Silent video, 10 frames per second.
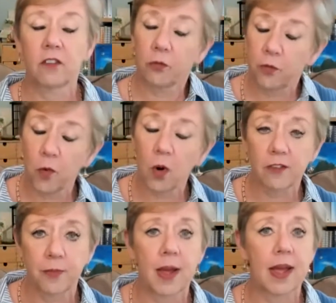So four
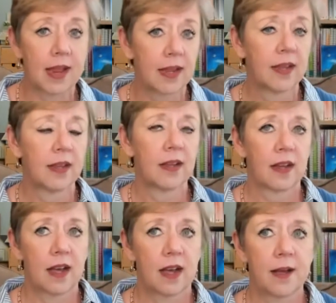of my
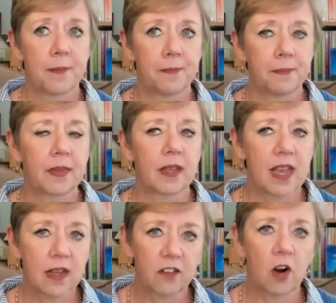um,
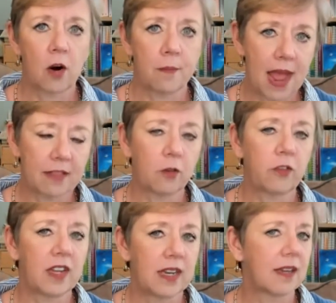kids are
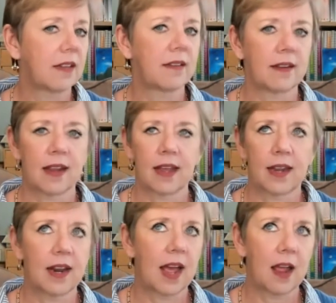Math-U-See kids,
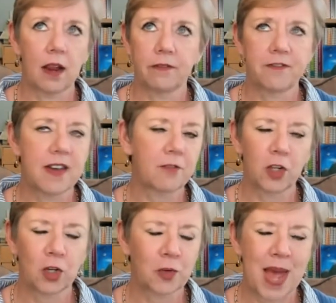and I never
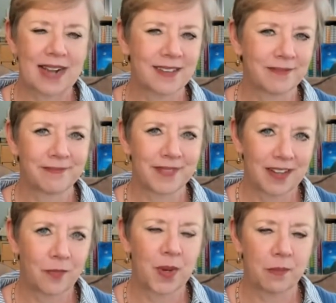looked back.
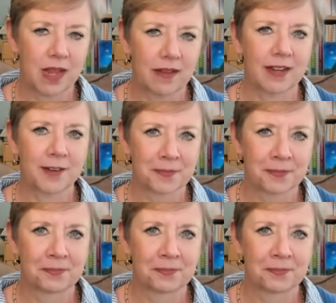It's been amazing.